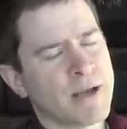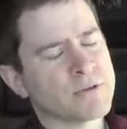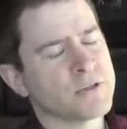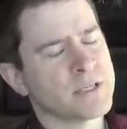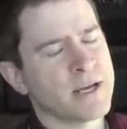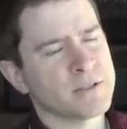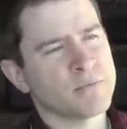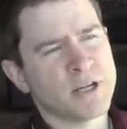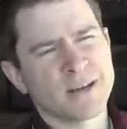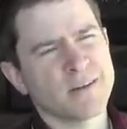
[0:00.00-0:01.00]
exercise
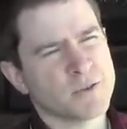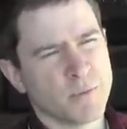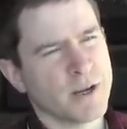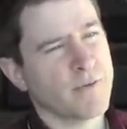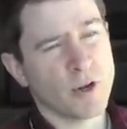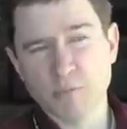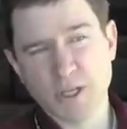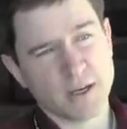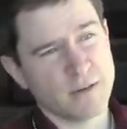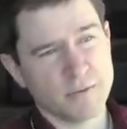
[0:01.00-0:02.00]
objectives and recovery
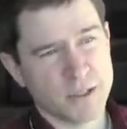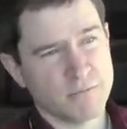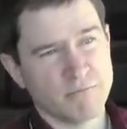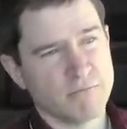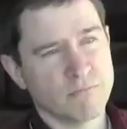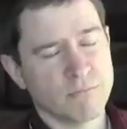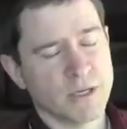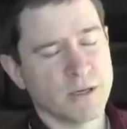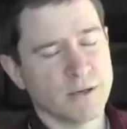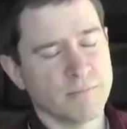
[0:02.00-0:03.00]
objectives
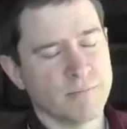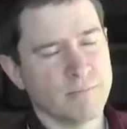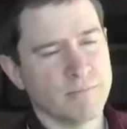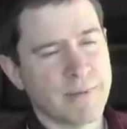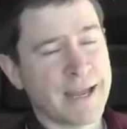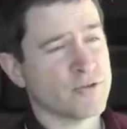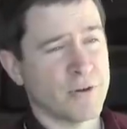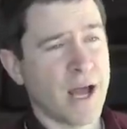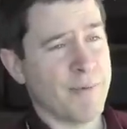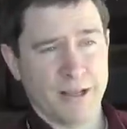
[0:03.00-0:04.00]

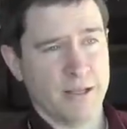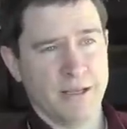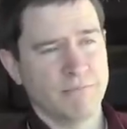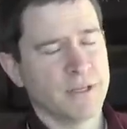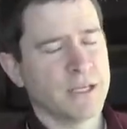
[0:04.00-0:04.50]
astronomically.